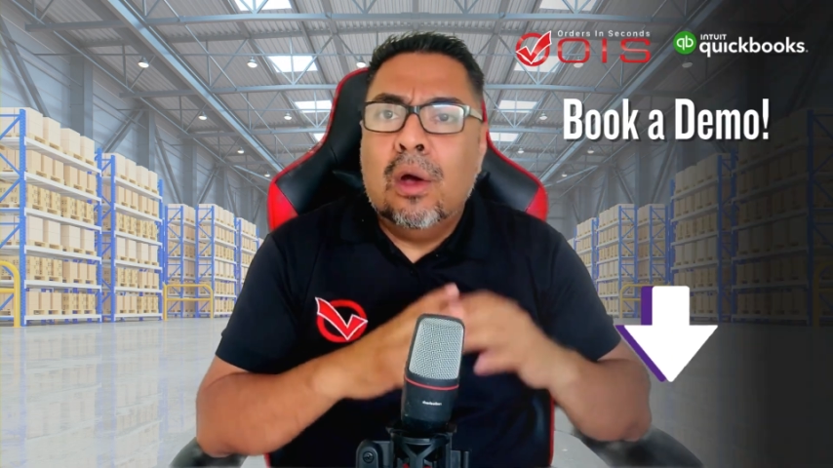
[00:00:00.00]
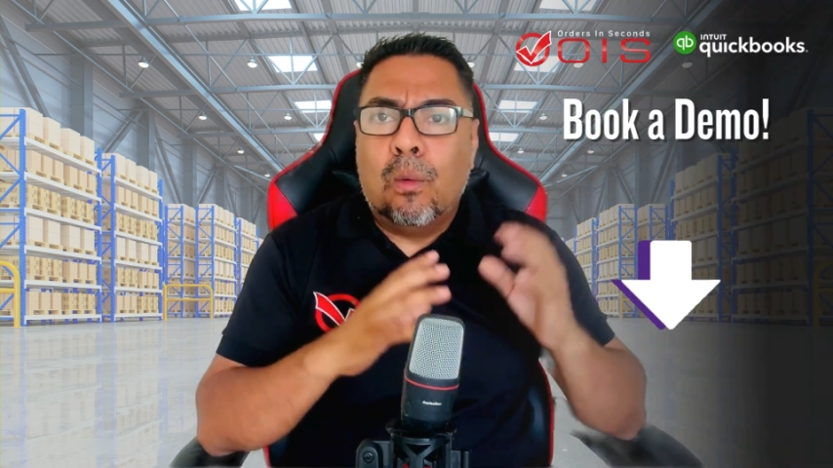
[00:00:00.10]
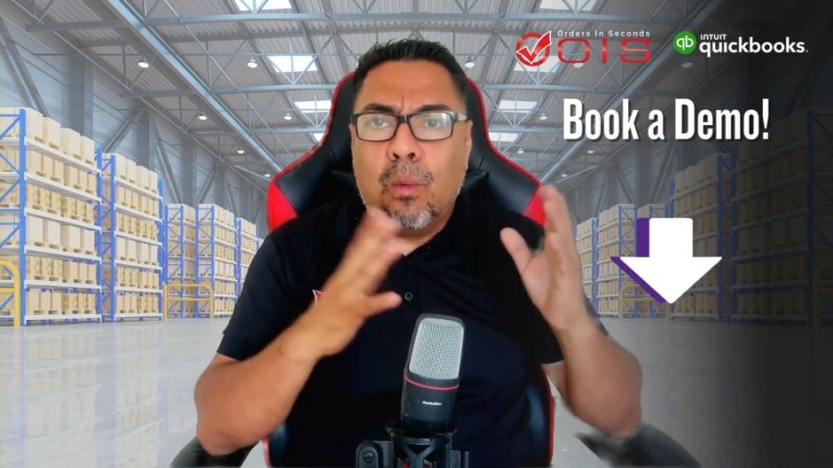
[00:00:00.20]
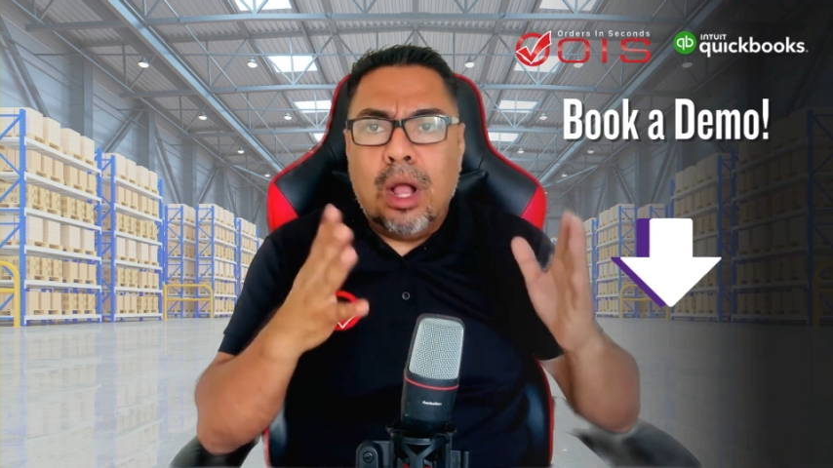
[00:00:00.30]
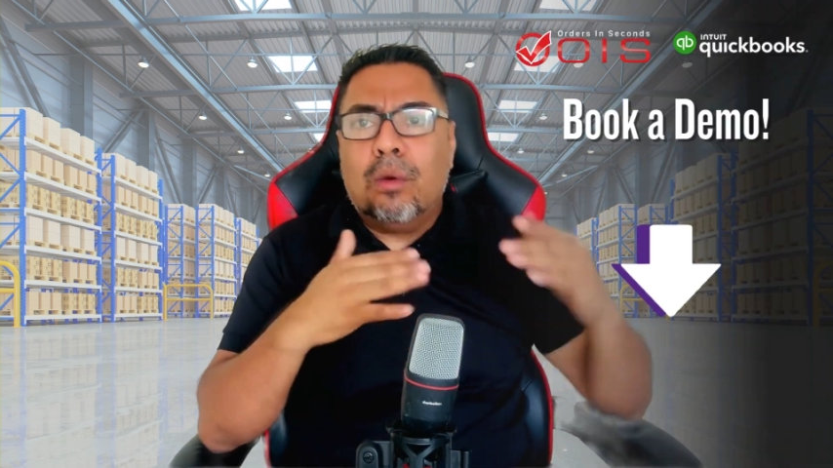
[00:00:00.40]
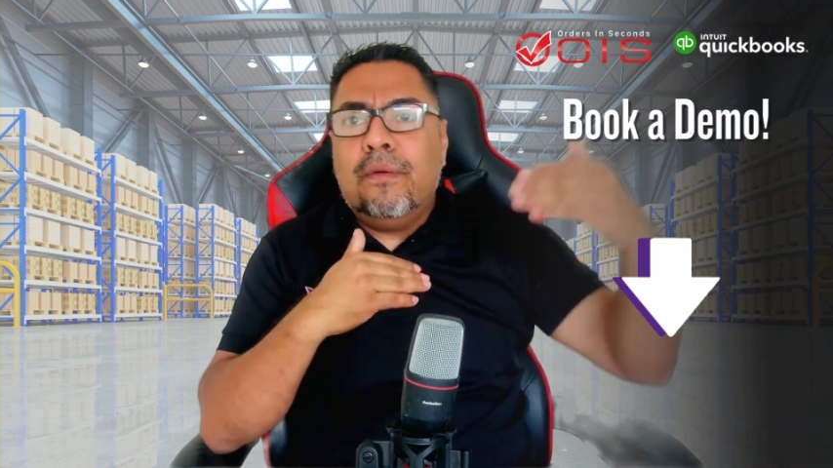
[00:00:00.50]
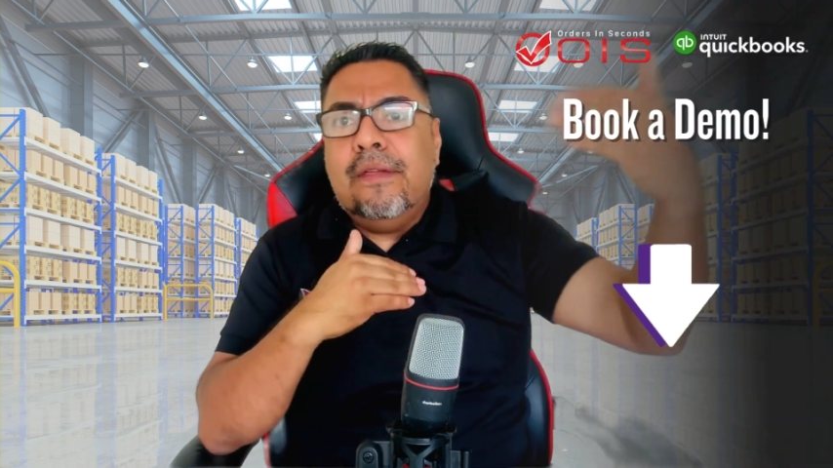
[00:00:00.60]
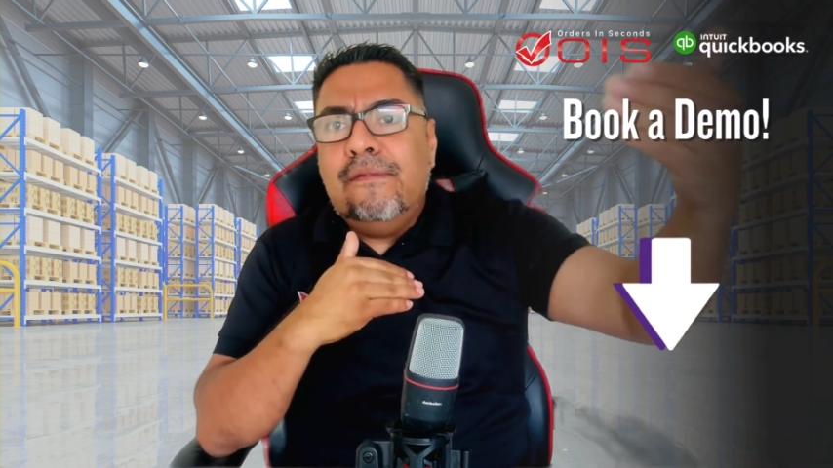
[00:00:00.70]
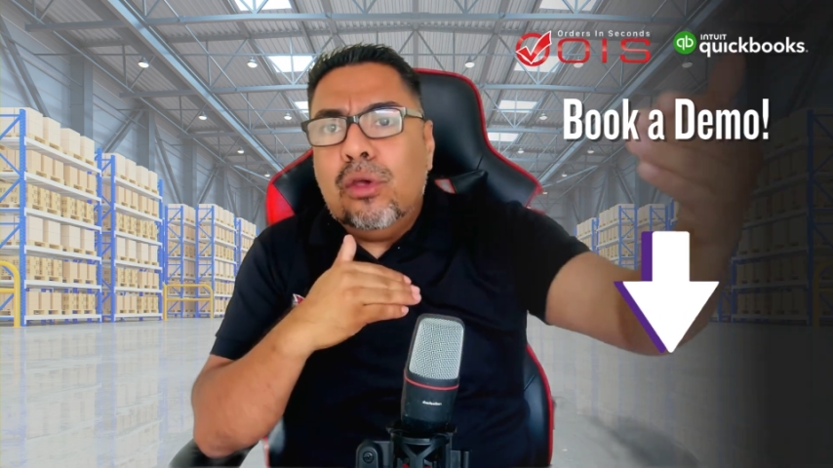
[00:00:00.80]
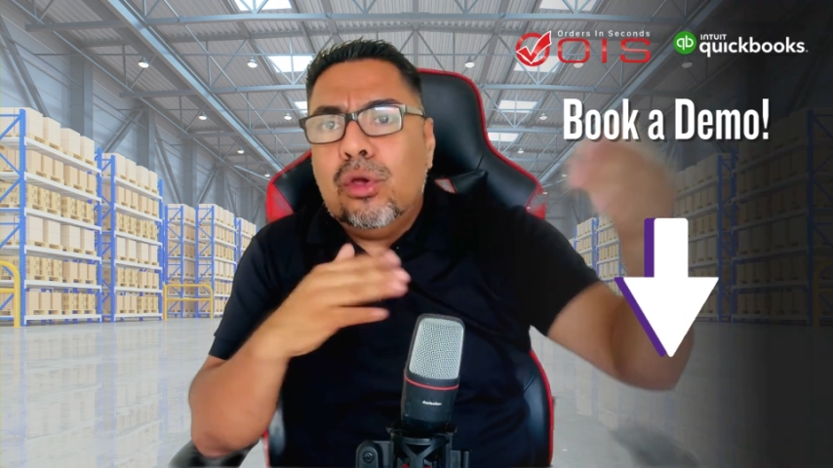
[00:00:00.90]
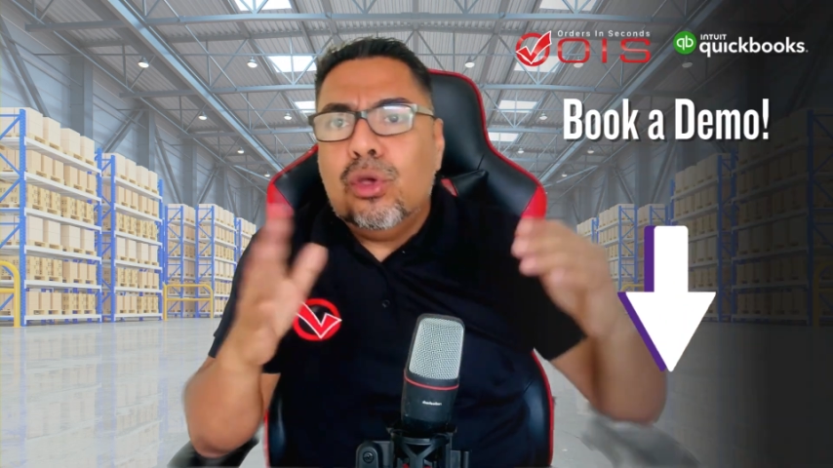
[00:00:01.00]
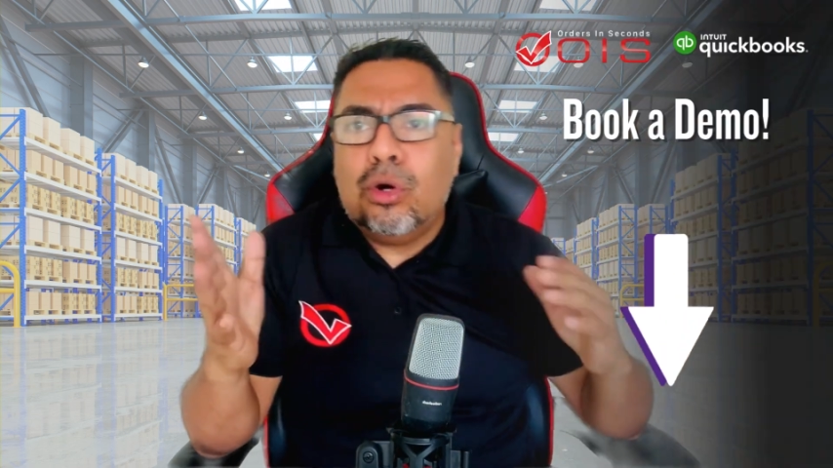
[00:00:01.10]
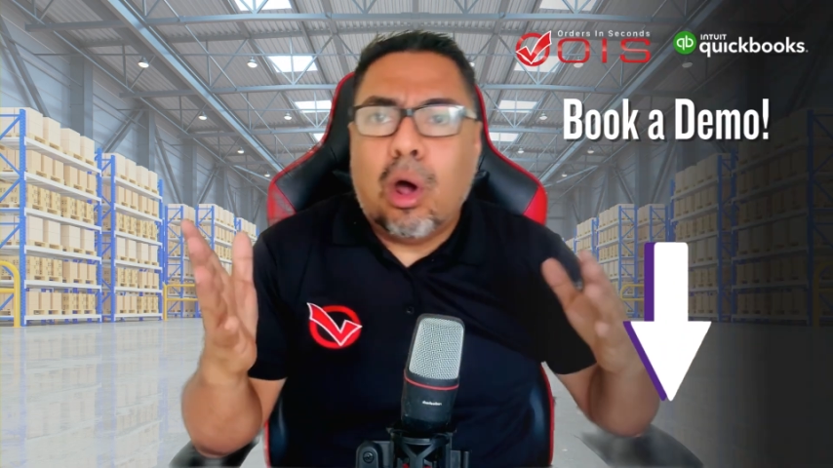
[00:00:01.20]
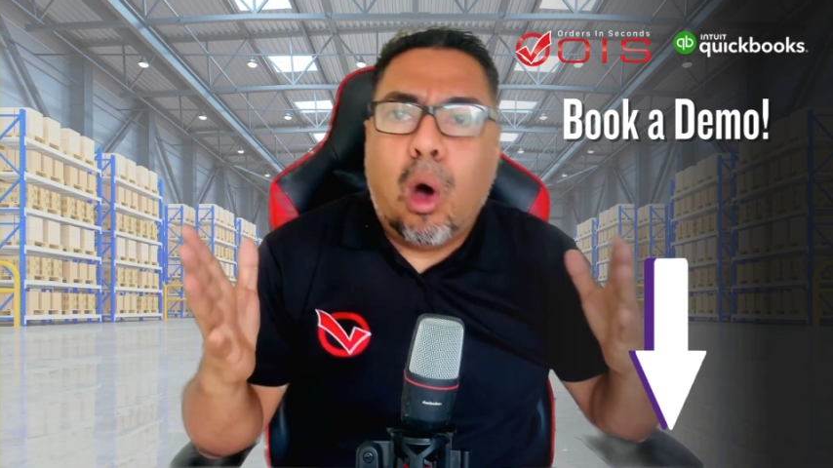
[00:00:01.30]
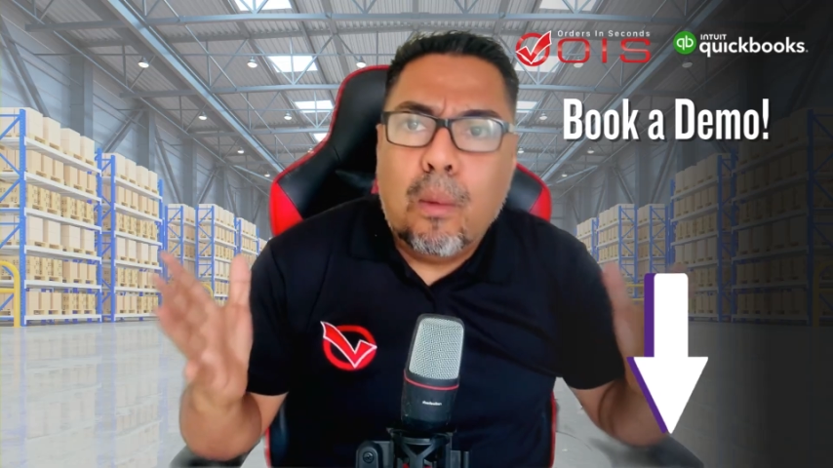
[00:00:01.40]
We'll review
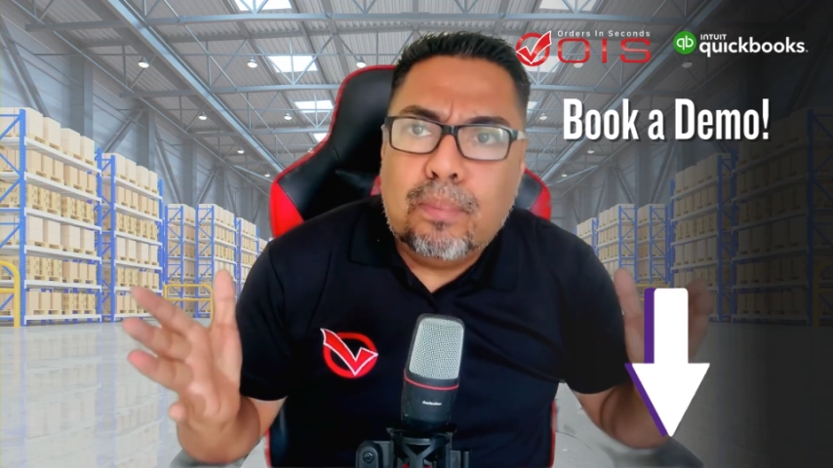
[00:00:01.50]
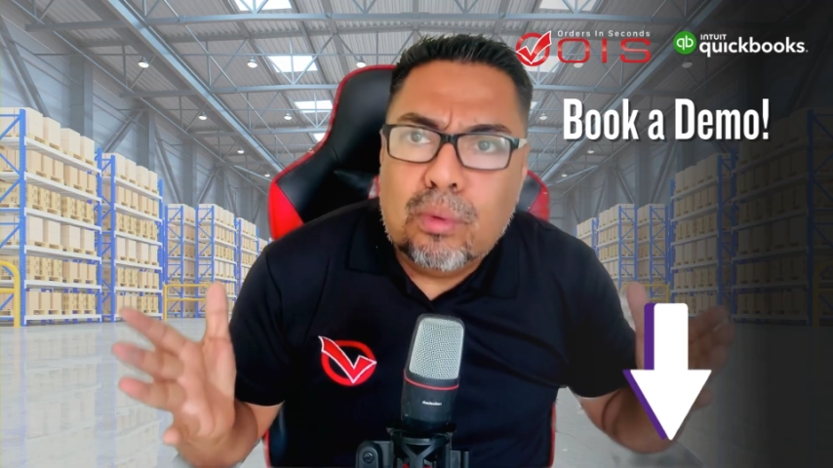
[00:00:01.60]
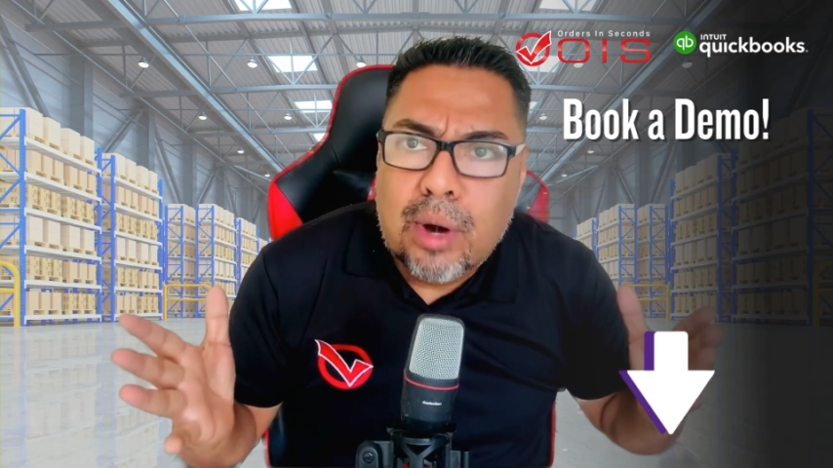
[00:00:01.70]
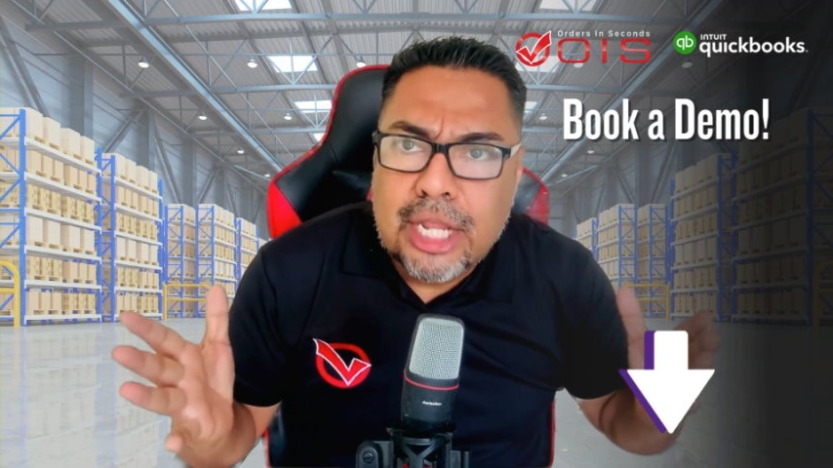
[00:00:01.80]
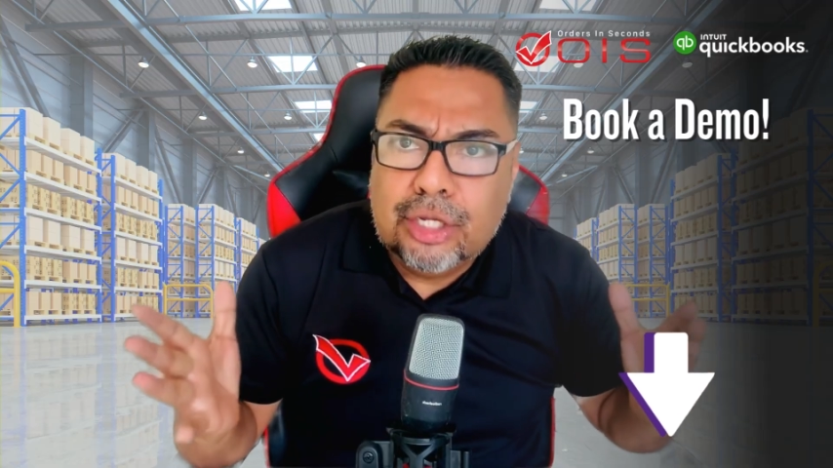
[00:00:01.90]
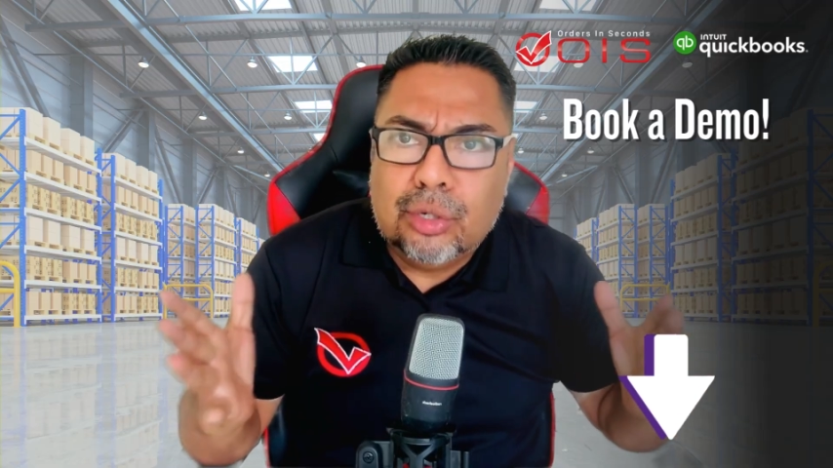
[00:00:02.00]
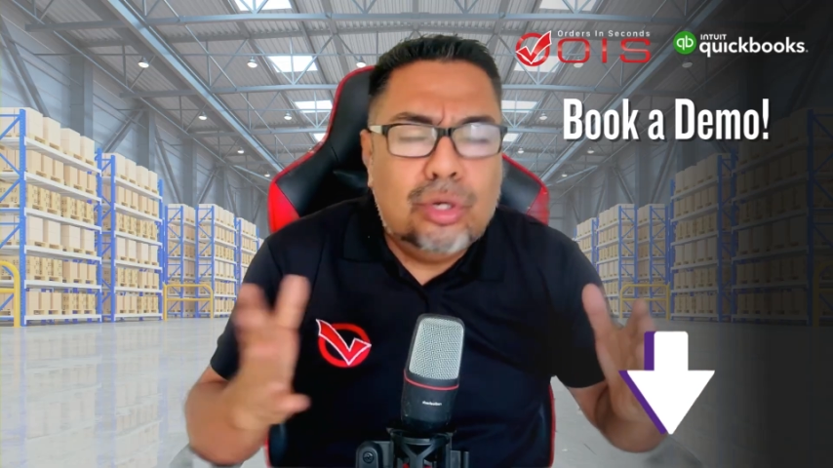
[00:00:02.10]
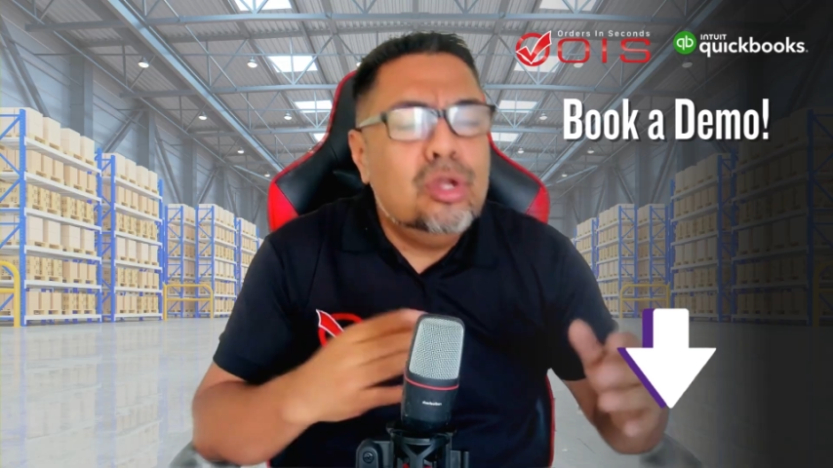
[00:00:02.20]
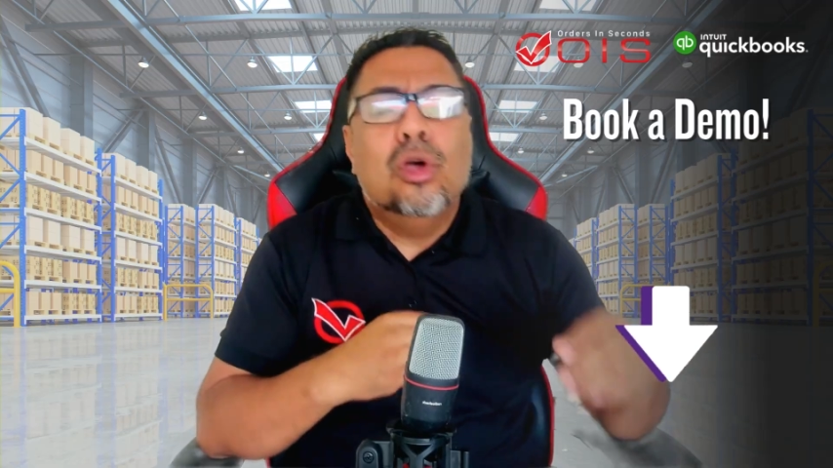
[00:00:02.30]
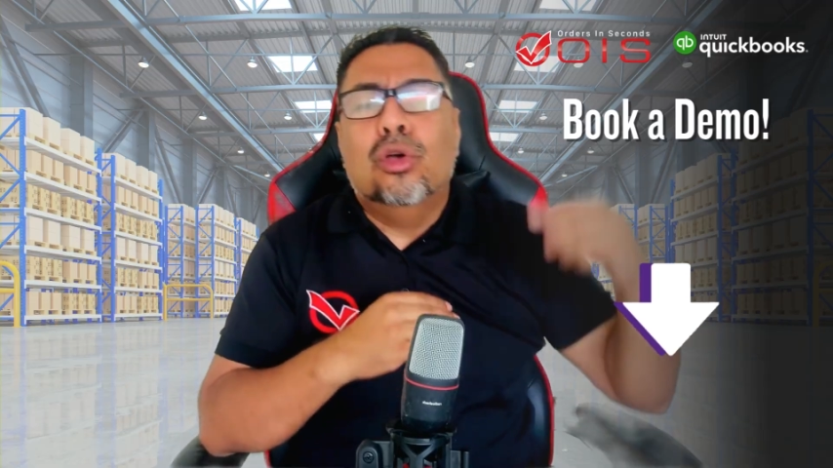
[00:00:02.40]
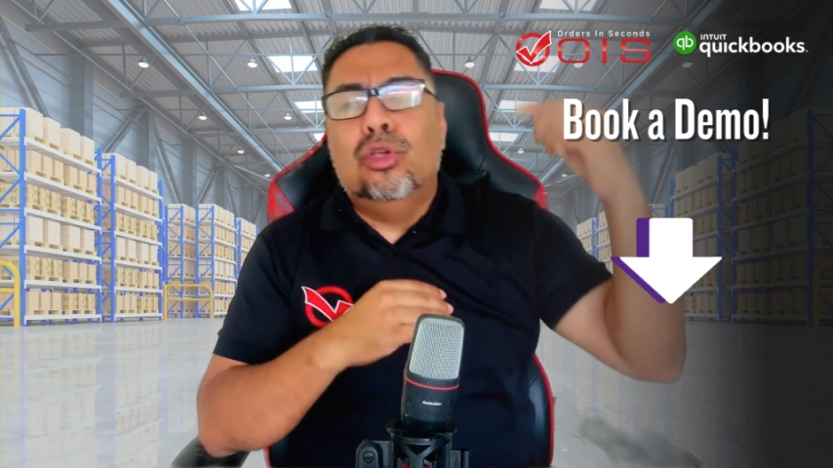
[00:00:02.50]
your operation,